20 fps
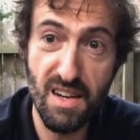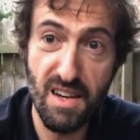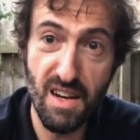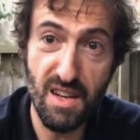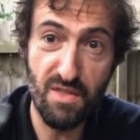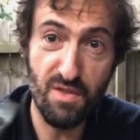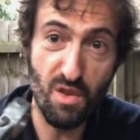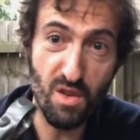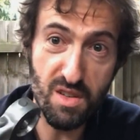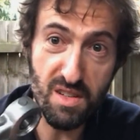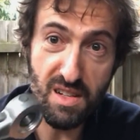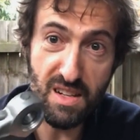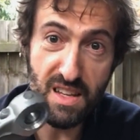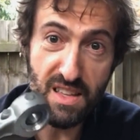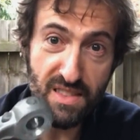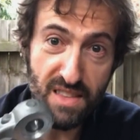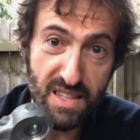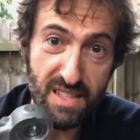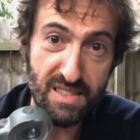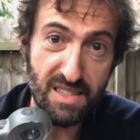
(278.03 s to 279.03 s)
Unfortunately,
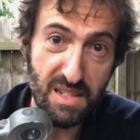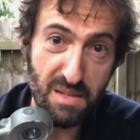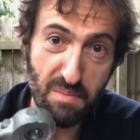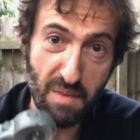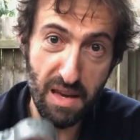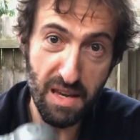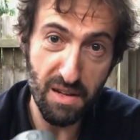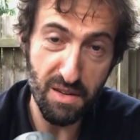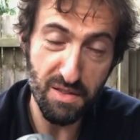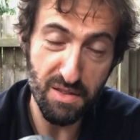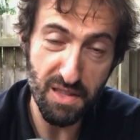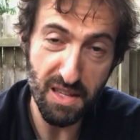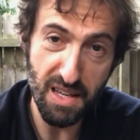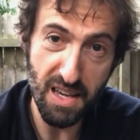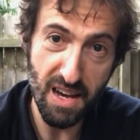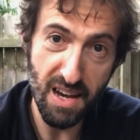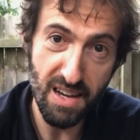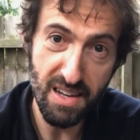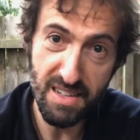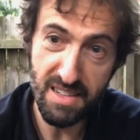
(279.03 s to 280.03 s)
this didn't make it onto the
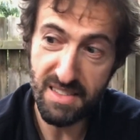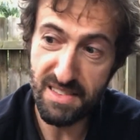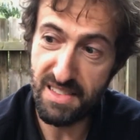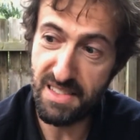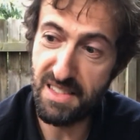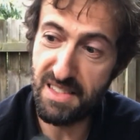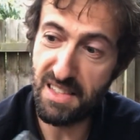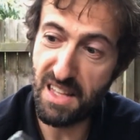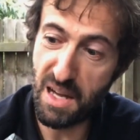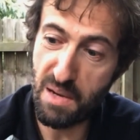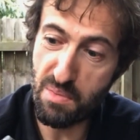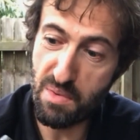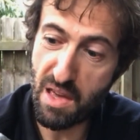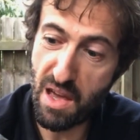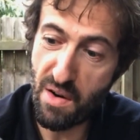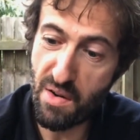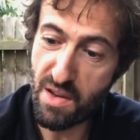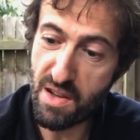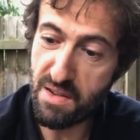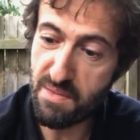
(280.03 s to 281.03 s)
car. This is the hub
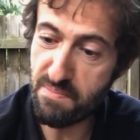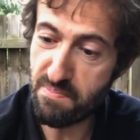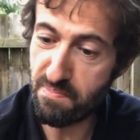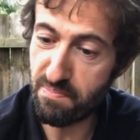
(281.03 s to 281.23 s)
carrier.